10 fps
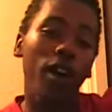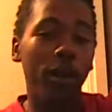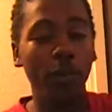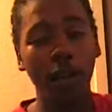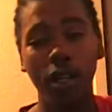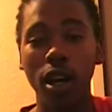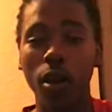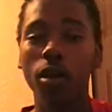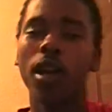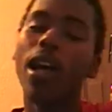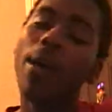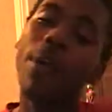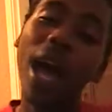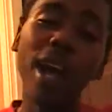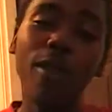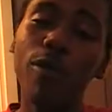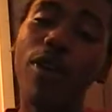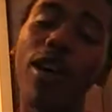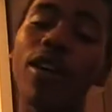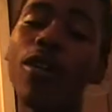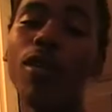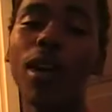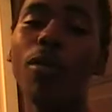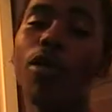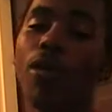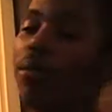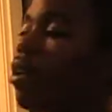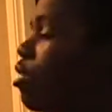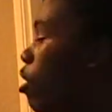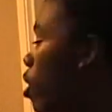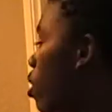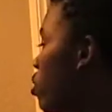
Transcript: fucking big dog. I ain't no fucking going. I'm a whole big dog out